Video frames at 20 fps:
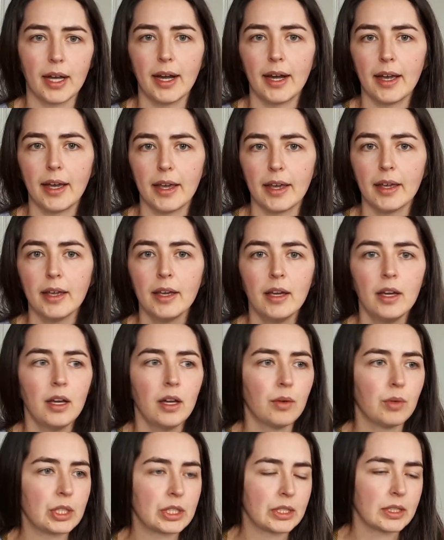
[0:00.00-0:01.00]
I
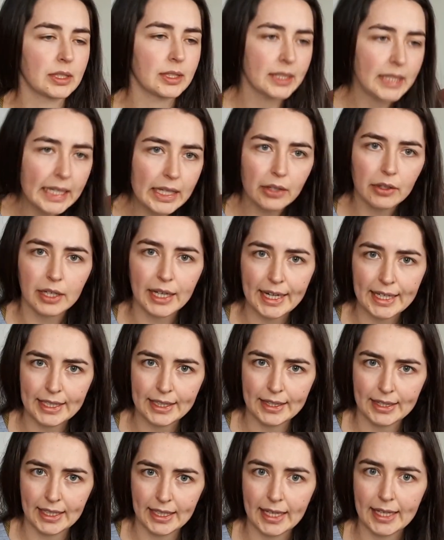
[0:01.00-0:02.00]
wasn't sick or
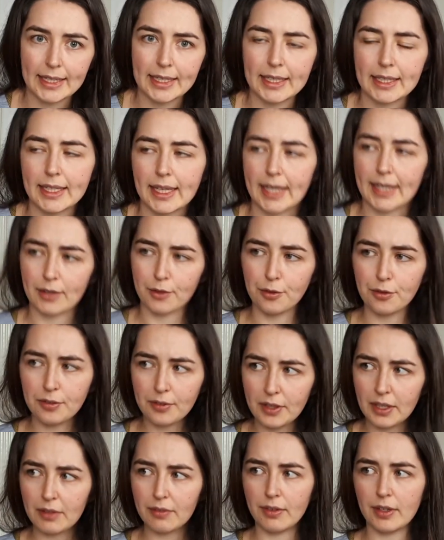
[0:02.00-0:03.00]
anything. I didn't get a
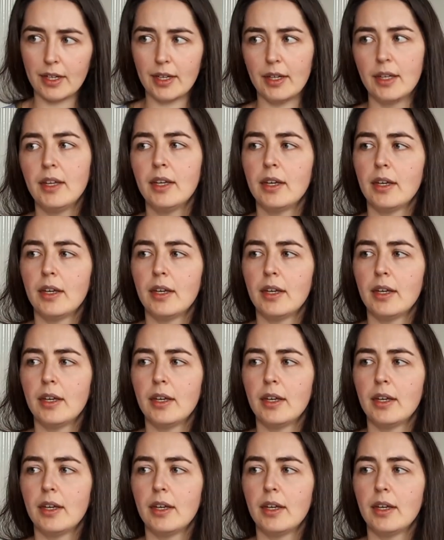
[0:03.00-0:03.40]
fever.